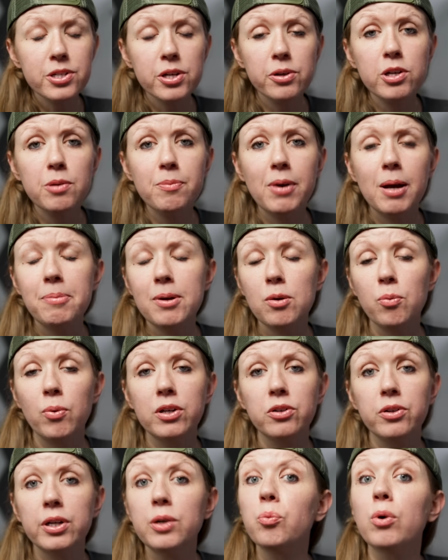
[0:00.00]
Also, you might be
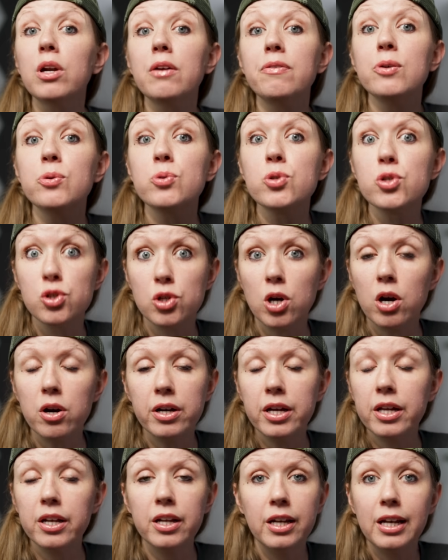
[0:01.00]
wondering, what if you
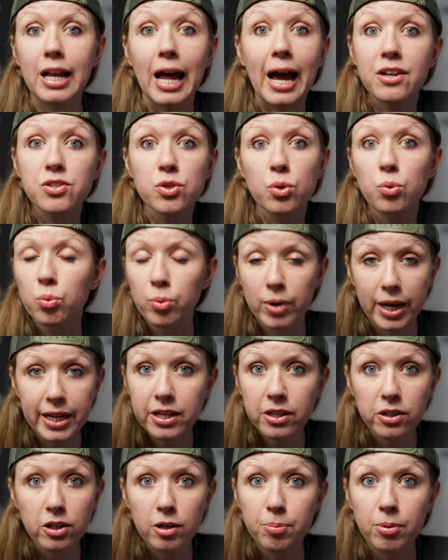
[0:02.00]
started it as a
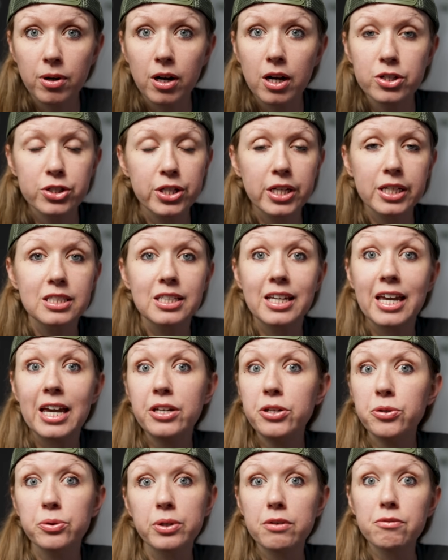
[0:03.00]
regular project?
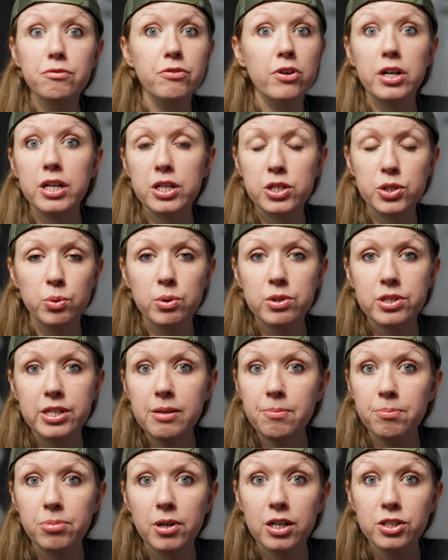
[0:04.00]
Can you convert it to a
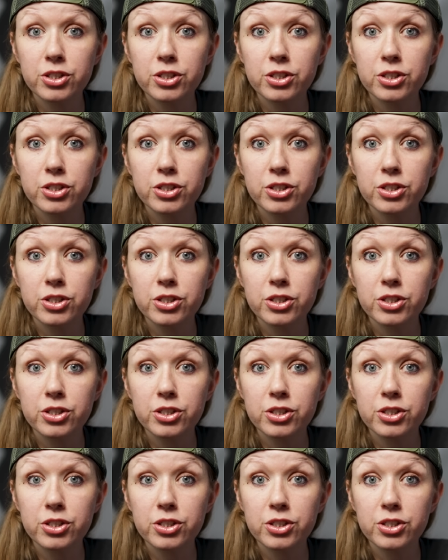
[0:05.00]
team